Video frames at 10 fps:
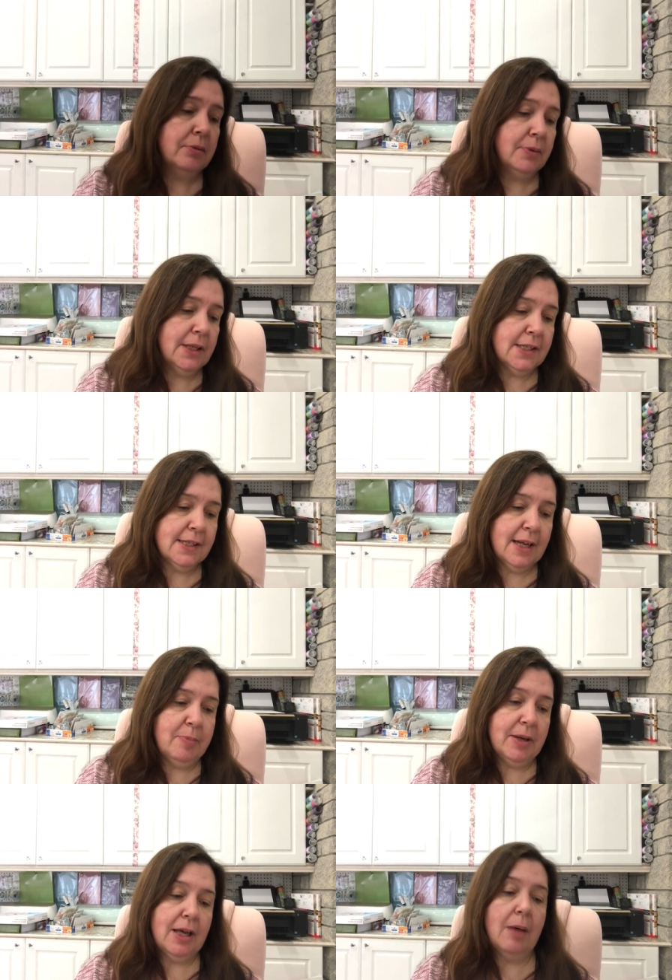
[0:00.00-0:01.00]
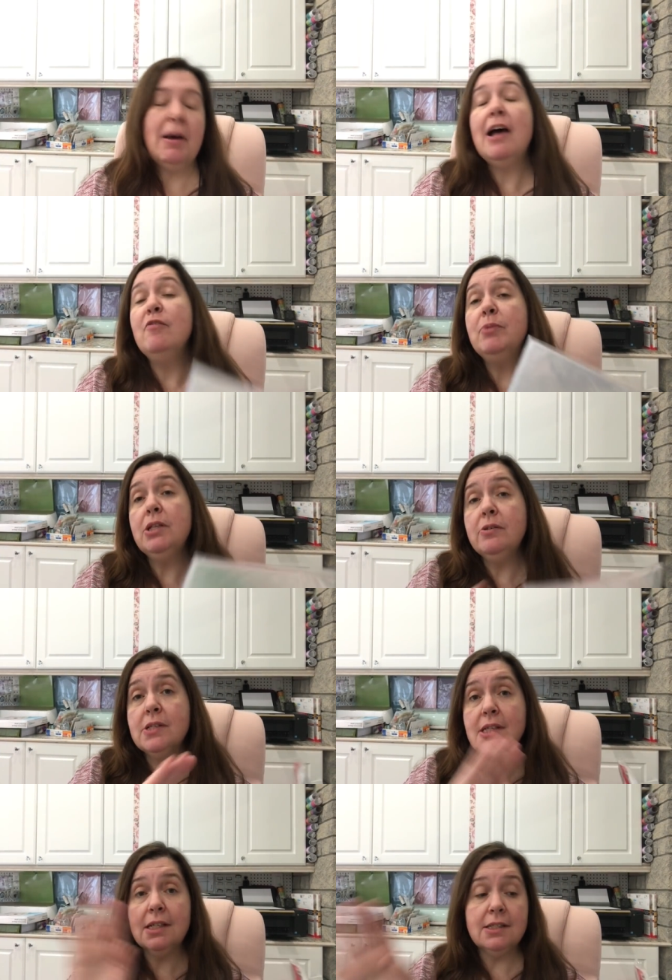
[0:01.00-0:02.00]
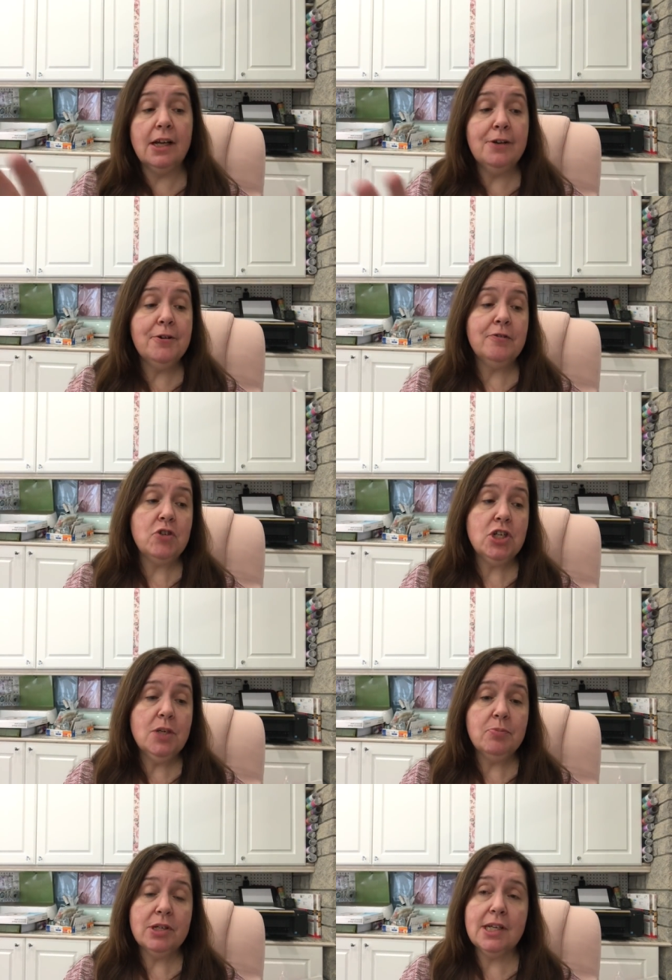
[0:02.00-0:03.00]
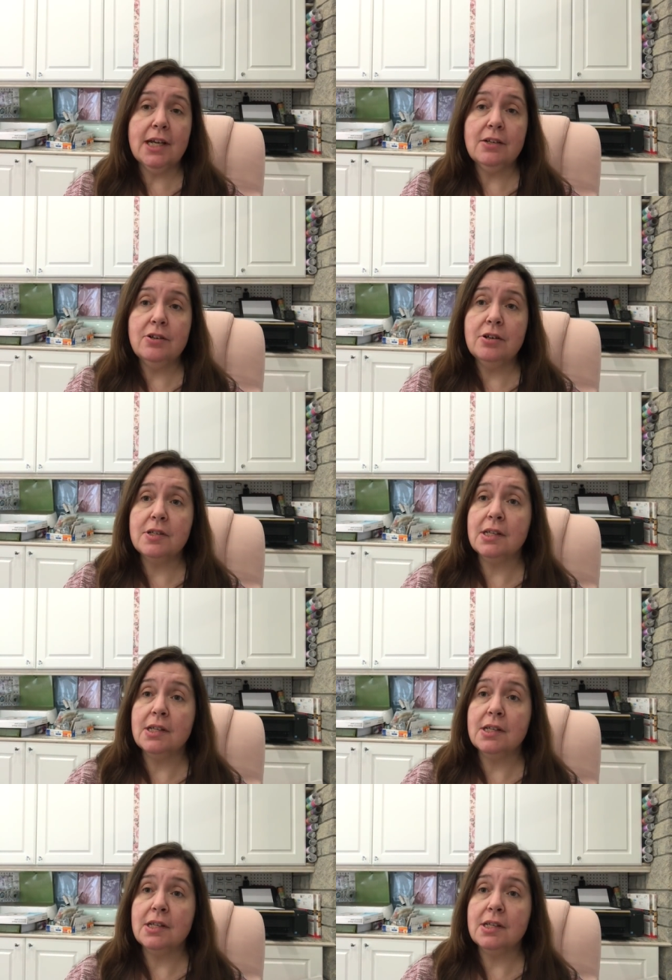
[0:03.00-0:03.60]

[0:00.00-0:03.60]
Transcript: what else did I pick up? I've been using a ton of sheet protectors.